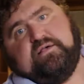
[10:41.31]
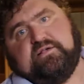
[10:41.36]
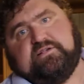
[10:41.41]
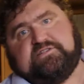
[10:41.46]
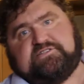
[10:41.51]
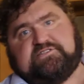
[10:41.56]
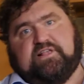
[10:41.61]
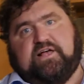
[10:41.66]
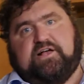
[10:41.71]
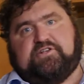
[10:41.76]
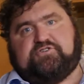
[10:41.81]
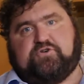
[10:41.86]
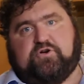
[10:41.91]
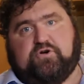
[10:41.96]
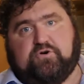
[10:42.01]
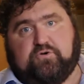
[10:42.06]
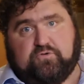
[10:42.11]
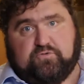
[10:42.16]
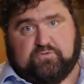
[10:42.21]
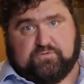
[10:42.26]

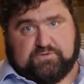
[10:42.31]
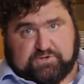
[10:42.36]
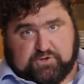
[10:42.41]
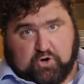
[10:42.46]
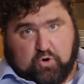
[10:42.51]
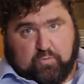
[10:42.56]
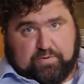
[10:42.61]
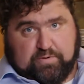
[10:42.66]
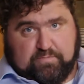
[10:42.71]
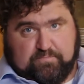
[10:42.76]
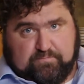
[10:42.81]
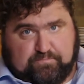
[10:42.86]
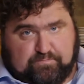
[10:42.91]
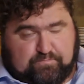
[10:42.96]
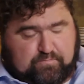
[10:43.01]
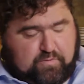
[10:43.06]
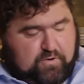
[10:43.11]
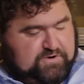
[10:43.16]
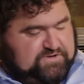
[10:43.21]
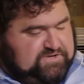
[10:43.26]
cilantro soap
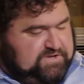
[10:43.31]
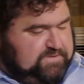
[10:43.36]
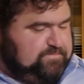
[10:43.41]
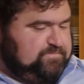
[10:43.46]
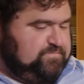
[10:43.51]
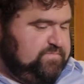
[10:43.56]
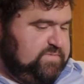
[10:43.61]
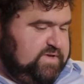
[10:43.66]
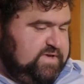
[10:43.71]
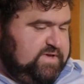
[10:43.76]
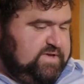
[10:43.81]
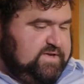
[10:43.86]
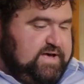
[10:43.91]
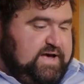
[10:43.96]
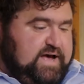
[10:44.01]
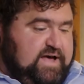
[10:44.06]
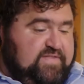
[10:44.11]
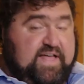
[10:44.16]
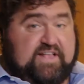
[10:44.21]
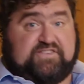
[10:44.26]
person,
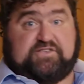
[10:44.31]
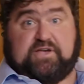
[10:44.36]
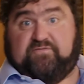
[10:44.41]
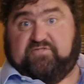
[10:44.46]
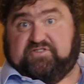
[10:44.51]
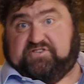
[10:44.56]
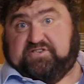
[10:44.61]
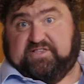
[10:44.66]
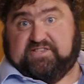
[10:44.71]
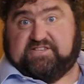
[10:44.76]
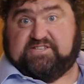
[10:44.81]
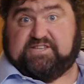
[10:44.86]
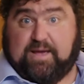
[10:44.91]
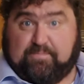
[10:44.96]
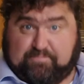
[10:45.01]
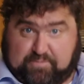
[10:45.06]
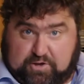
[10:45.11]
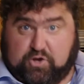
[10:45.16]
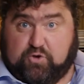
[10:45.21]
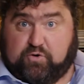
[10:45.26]
that's obviously the
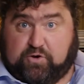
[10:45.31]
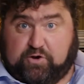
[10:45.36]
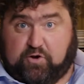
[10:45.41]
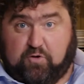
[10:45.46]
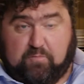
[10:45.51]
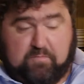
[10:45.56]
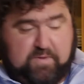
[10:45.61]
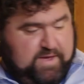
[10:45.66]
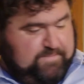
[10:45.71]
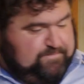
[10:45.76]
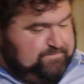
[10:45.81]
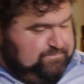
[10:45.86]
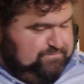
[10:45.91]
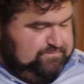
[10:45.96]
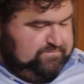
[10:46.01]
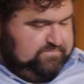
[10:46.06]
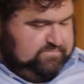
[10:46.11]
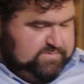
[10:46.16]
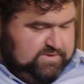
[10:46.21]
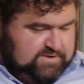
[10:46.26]
step that you can omit.
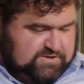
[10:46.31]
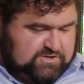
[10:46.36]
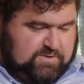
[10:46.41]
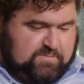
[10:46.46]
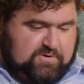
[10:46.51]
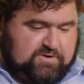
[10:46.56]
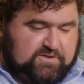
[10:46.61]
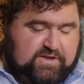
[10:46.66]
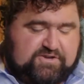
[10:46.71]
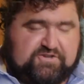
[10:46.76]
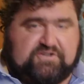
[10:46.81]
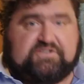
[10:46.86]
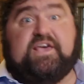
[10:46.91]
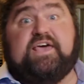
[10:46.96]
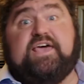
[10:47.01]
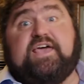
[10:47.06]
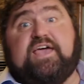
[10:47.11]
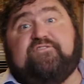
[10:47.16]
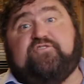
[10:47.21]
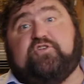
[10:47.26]
It'll still be delicious.
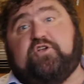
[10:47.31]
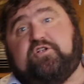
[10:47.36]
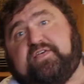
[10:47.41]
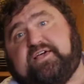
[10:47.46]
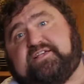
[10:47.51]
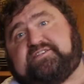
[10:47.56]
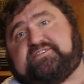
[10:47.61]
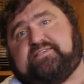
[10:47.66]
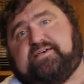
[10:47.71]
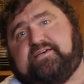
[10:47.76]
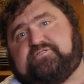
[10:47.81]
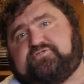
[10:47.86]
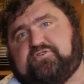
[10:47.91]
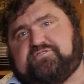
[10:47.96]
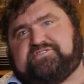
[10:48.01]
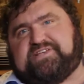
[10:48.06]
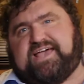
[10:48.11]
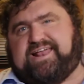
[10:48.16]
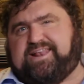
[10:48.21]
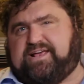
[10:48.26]
If you don't like cilantro,
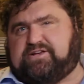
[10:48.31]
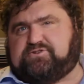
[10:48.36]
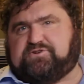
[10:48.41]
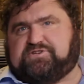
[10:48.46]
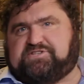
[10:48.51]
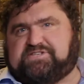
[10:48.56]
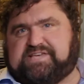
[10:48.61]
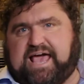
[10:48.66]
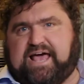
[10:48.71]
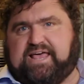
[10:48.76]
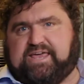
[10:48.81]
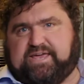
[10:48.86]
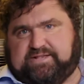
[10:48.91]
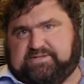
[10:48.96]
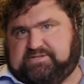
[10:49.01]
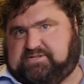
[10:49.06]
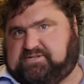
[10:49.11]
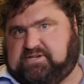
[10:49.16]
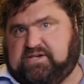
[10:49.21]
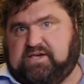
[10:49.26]
just add extra
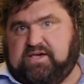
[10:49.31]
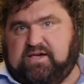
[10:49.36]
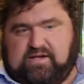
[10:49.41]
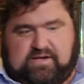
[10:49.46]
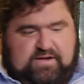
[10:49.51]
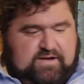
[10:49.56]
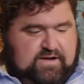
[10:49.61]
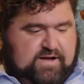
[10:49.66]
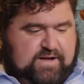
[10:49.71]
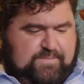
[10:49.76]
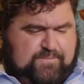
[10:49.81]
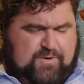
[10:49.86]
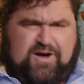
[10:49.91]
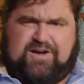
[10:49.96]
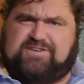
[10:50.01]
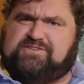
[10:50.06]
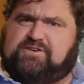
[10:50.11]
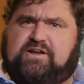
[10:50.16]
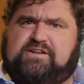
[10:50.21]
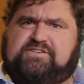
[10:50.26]
scallions.
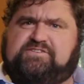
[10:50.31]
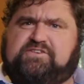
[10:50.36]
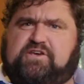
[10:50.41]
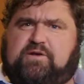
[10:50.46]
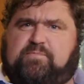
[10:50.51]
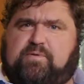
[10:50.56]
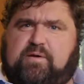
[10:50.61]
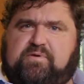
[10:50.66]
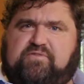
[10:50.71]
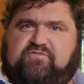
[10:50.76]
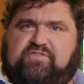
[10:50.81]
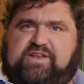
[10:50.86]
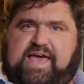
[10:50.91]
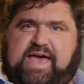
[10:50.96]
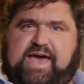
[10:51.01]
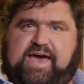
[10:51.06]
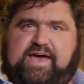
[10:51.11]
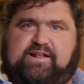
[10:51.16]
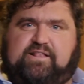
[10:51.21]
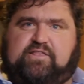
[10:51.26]
Honestly, you could probably even
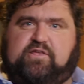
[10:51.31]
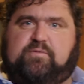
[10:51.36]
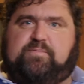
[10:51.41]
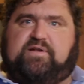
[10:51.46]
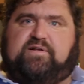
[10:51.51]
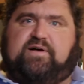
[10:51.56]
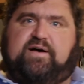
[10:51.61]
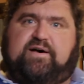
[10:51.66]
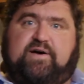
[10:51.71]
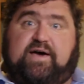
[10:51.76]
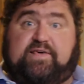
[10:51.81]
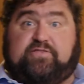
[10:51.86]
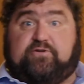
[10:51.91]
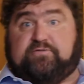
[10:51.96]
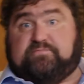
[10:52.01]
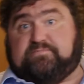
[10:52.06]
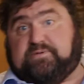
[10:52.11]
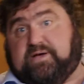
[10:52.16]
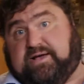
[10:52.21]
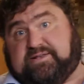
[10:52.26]
add a little bit of either
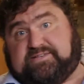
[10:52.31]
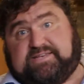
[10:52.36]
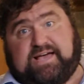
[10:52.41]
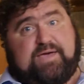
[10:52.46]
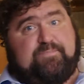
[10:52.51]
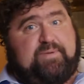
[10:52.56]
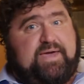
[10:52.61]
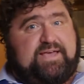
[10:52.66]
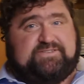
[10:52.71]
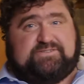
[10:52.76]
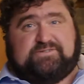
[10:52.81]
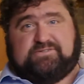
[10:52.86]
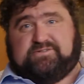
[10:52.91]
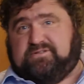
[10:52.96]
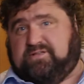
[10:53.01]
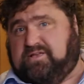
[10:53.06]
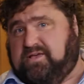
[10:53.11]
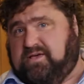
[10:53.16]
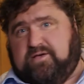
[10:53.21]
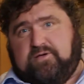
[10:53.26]
Thai
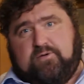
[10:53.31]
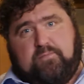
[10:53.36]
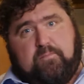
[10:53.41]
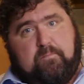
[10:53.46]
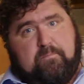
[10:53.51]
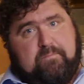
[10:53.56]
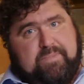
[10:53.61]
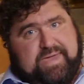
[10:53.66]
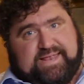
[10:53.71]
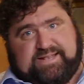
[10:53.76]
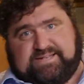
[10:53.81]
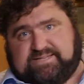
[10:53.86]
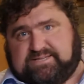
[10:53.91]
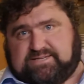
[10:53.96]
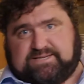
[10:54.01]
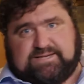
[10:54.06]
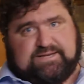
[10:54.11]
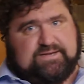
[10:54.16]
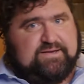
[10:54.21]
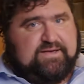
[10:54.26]
basil,
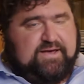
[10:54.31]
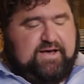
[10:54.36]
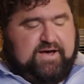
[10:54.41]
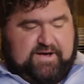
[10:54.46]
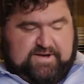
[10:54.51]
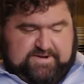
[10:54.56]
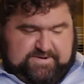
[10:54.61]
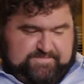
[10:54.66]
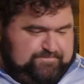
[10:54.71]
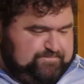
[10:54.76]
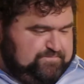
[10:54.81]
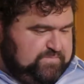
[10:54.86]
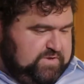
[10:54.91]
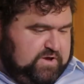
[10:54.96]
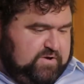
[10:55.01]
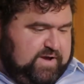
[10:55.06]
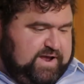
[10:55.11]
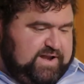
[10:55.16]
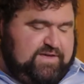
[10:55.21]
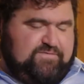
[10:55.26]
mint,
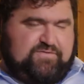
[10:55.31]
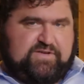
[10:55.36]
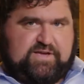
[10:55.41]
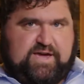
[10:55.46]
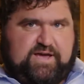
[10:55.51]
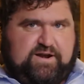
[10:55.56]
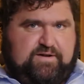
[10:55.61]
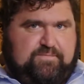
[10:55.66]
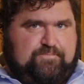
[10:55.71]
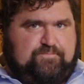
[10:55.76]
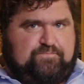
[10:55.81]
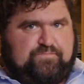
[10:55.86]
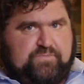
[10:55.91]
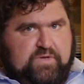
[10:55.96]
any of the kind of